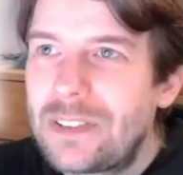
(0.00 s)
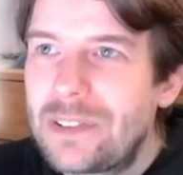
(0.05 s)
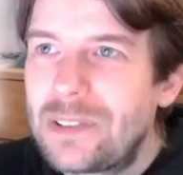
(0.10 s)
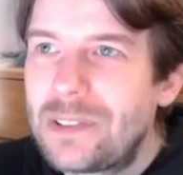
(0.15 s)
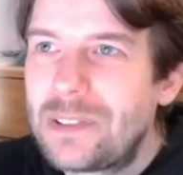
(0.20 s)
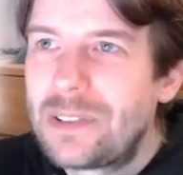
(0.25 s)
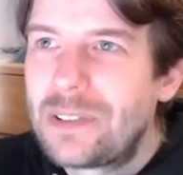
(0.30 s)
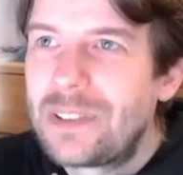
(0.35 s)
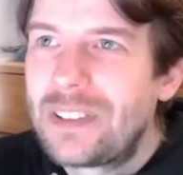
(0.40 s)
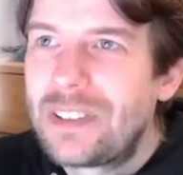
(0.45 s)

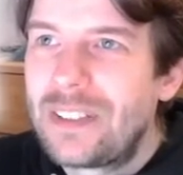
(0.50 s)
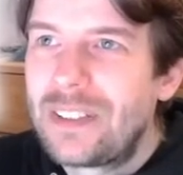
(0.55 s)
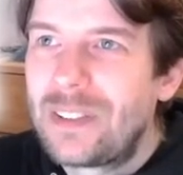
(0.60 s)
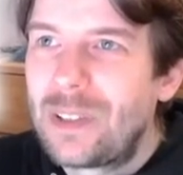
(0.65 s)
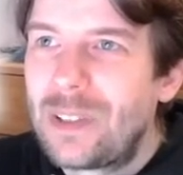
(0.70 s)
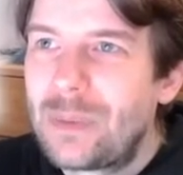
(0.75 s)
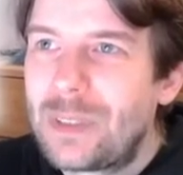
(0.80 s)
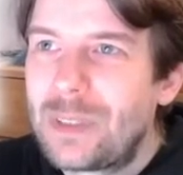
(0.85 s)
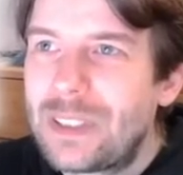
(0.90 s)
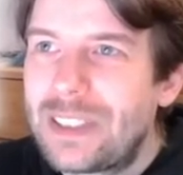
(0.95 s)
to the
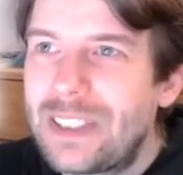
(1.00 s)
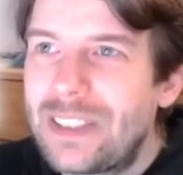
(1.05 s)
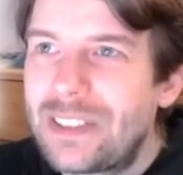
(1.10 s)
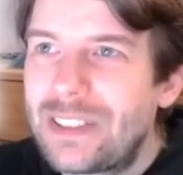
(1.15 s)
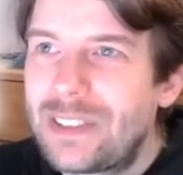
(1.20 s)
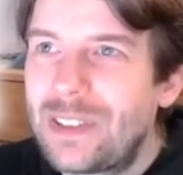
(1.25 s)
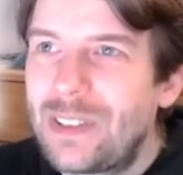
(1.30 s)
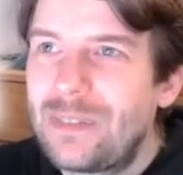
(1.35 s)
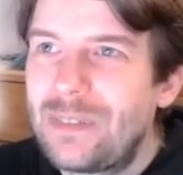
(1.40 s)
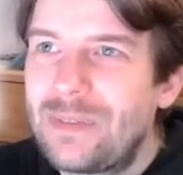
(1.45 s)
normal
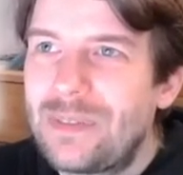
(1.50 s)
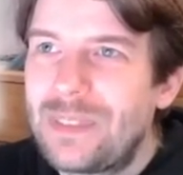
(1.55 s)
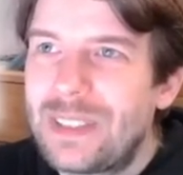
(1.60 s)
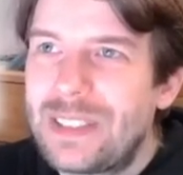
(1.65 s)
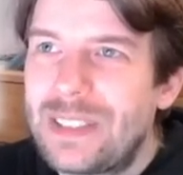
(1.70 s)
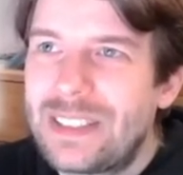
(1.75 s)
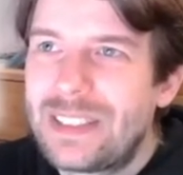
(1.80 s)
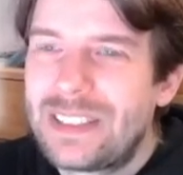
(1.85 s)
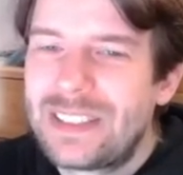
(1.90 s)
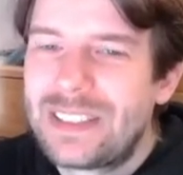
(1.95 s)
telecom
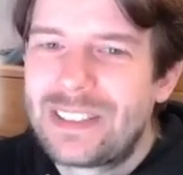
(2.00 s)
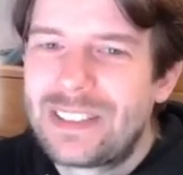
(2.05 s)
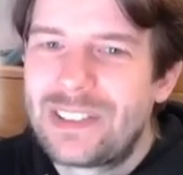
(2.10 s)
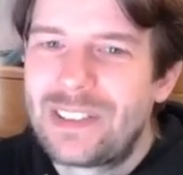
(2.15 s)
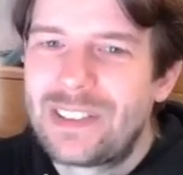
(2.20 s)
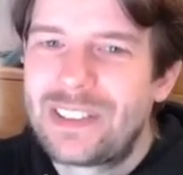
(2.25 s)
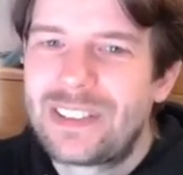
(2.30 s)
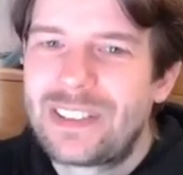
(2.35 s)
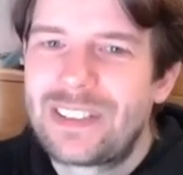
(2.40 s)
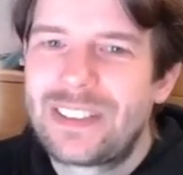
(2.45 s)
uh,
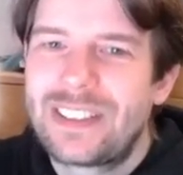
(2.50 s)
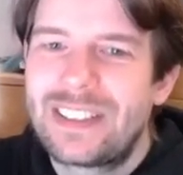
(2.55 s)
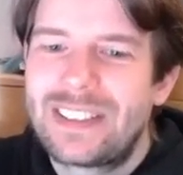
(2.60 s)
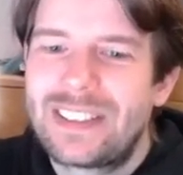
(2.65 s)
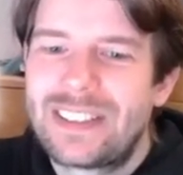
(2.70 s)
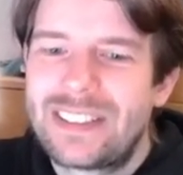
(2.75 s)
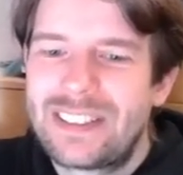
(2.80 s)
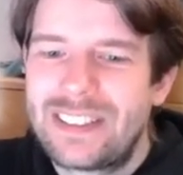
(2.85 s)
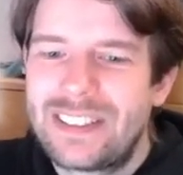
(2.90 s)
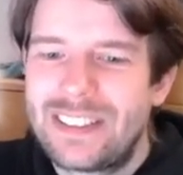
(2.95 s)
talks that
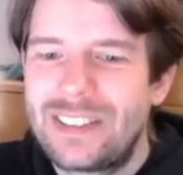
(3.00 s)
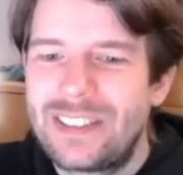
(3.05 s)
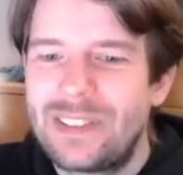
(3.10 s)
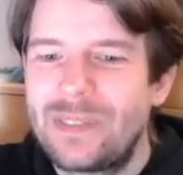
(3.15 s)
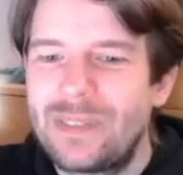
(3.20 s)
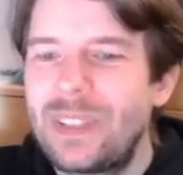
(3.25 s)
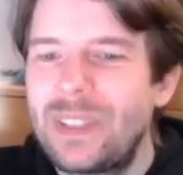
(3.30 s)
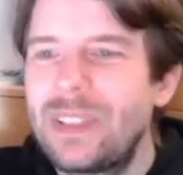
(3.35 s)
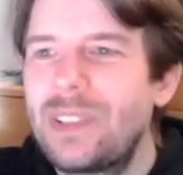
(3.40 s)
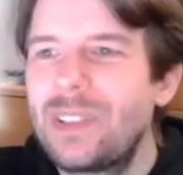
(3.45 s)
uh, you
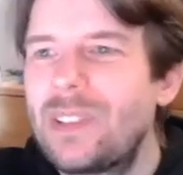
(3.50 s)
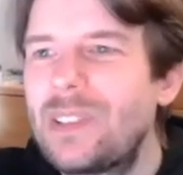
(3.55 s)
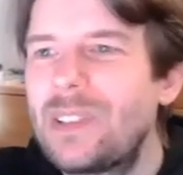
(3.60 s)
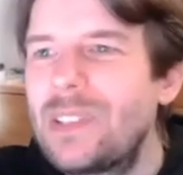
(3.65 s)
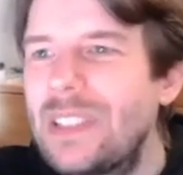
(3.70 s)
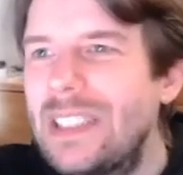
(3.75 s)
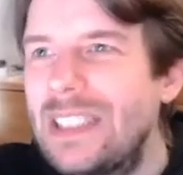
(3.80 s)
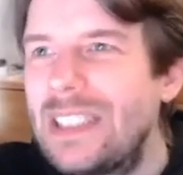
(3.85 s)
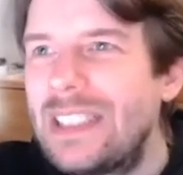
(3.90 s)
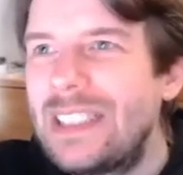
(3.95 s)
may know
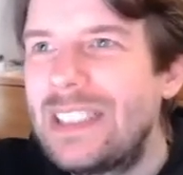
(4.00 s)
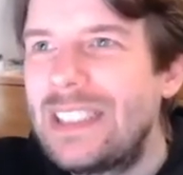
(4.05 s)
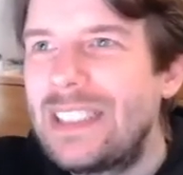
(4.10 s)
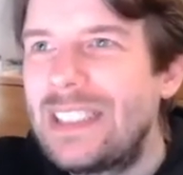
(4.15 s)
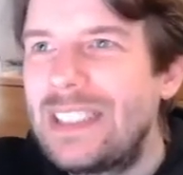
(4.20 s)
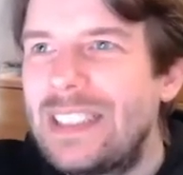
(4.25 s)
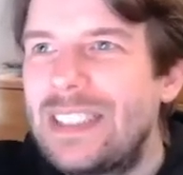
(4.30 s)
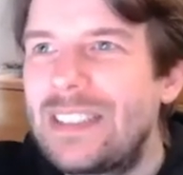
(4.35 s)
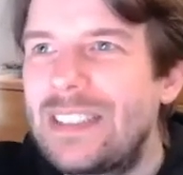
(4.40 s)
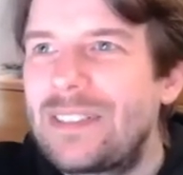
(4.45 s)

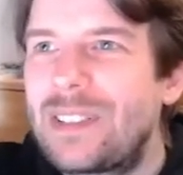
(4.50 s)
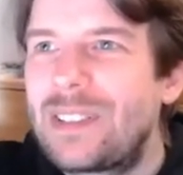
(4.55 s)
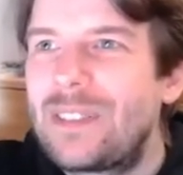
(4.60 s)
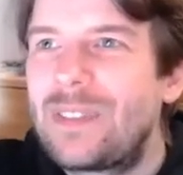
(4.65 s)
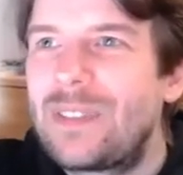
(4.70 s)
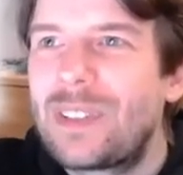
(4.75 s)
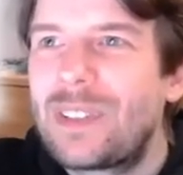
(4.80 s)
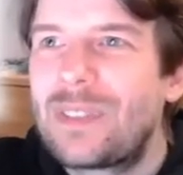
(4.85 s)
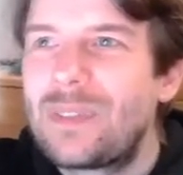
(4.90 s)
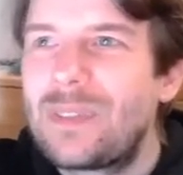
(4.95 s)
from
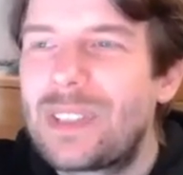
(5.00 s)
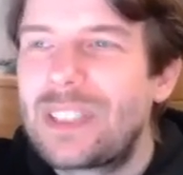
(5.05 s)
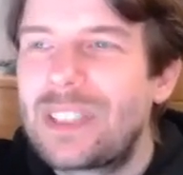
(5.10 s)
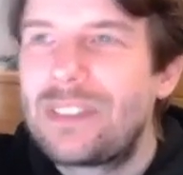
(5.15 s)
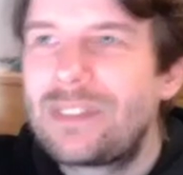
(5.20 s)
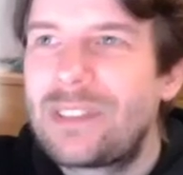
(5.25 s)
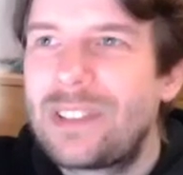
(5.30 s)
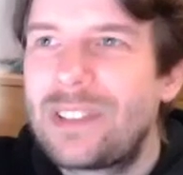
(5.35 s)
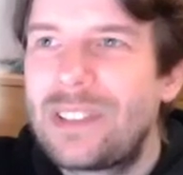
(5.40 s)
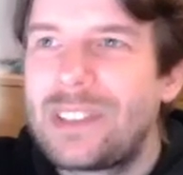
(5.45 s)
Osmo
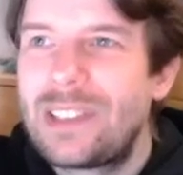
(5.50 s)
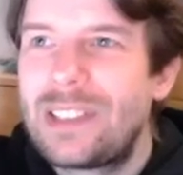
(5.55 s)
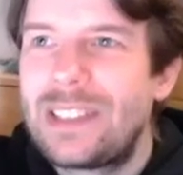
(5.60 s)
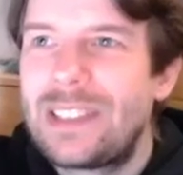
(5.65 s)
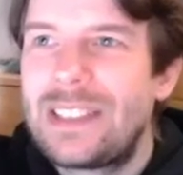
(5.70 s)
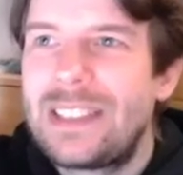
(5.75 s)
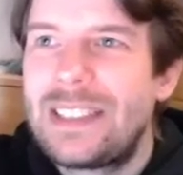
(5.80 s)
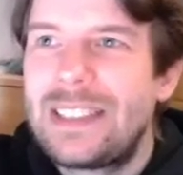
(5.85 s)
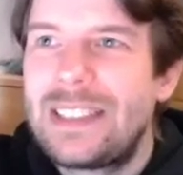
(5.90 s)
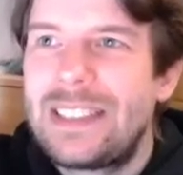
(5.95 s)
DevCall.
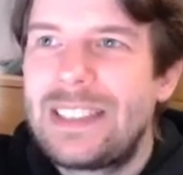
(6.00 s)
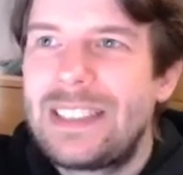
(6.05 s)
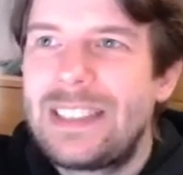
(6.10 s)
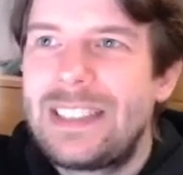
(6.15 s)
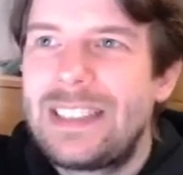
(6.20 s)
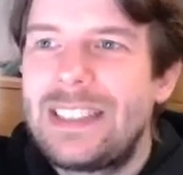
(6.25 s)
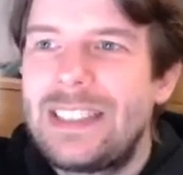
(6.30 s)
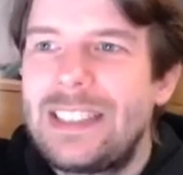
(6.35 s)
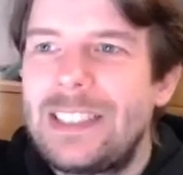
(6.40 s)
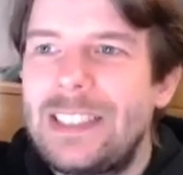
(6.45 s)

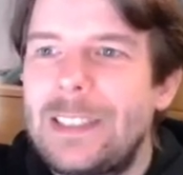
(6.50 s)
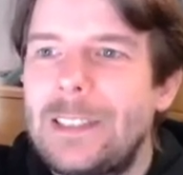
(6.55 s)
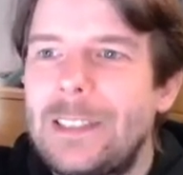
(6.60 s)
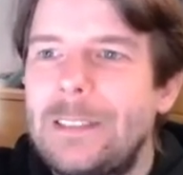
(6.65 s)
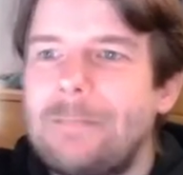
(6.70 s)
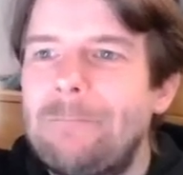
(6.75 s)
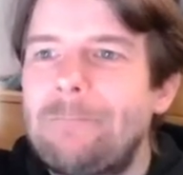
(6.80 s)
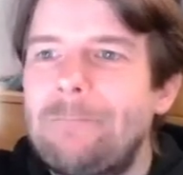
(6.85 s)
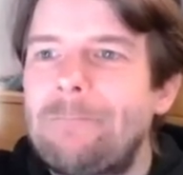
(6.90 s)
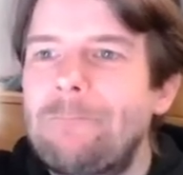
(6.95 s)

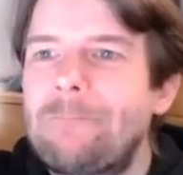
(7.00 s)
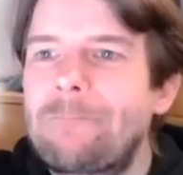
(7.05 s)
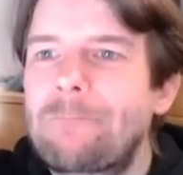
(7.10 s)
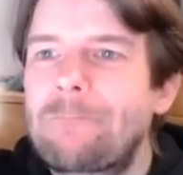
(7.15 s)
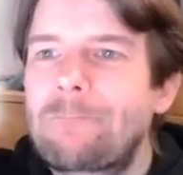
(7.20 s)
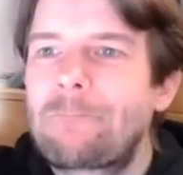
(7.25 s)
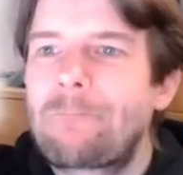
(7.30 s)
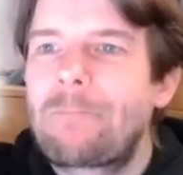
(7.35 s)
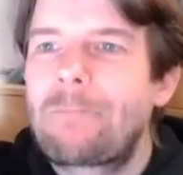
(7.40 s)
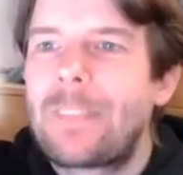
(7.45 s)

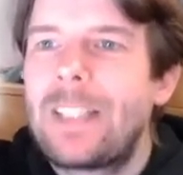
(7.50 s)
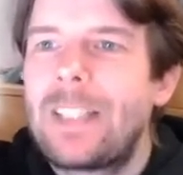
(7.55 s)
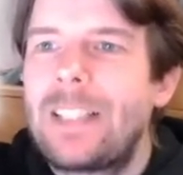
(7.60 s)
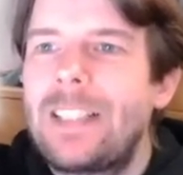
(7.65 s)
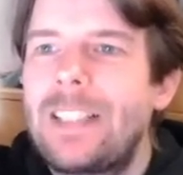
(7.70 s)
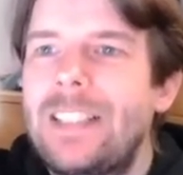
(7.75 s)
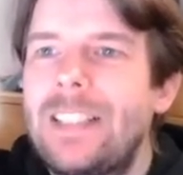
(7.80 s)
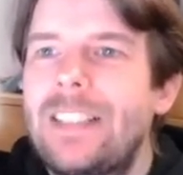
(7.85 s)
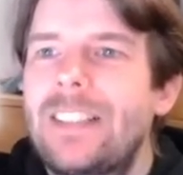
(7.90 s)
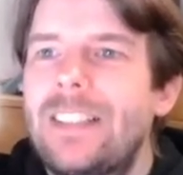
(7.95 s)
Um,
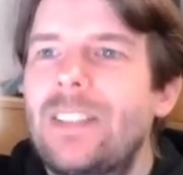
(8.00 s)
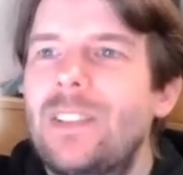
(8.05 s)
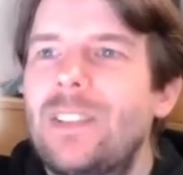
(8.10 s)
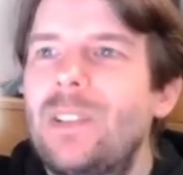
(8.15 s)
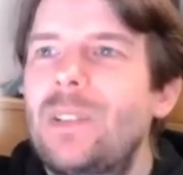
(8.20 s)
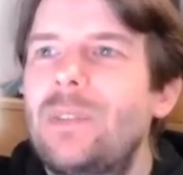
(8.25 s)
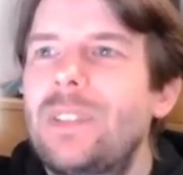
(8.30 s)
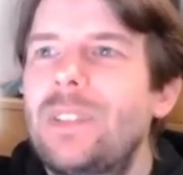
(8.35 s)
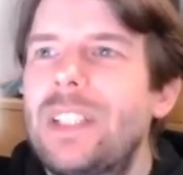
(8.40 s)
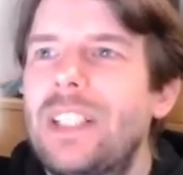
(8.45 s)

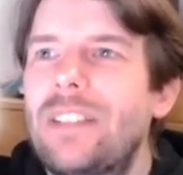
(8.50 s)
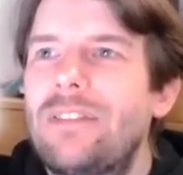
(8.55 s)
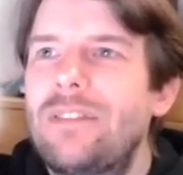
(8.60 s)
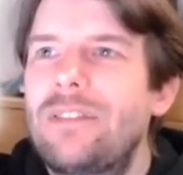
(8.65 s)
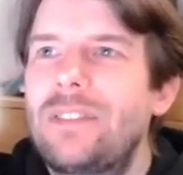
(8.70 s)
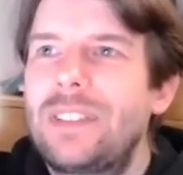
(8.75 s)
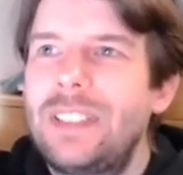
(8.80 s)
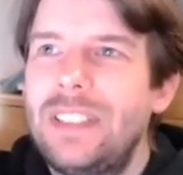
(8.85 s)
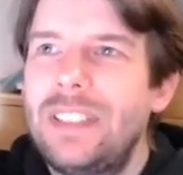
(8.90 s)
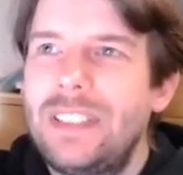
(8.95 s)
so we have
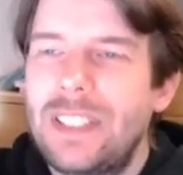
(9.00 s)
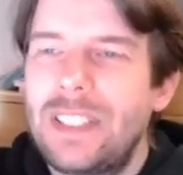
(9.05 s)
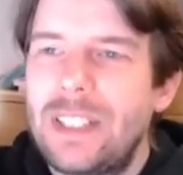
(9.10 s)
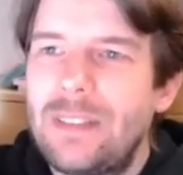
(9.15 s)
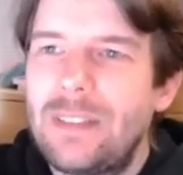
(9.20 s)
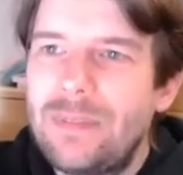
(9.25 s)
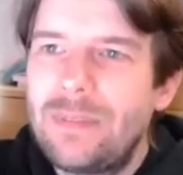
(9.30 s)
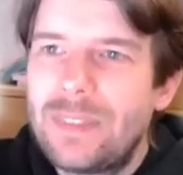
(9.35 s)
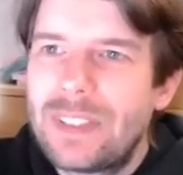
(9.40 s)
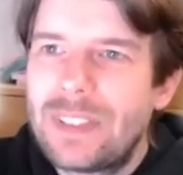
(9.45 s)

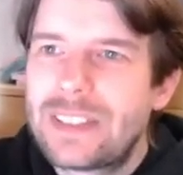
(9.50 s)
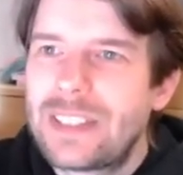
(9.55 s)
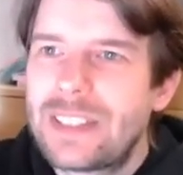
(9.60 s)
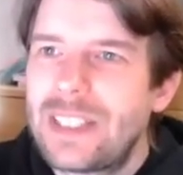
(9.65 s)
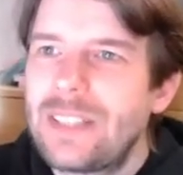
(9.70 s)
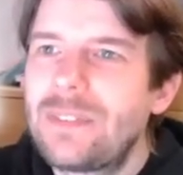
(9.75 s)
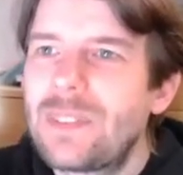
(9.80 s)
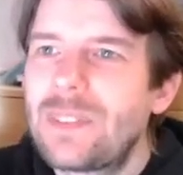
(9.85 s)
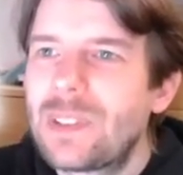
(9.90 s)
TDM, the time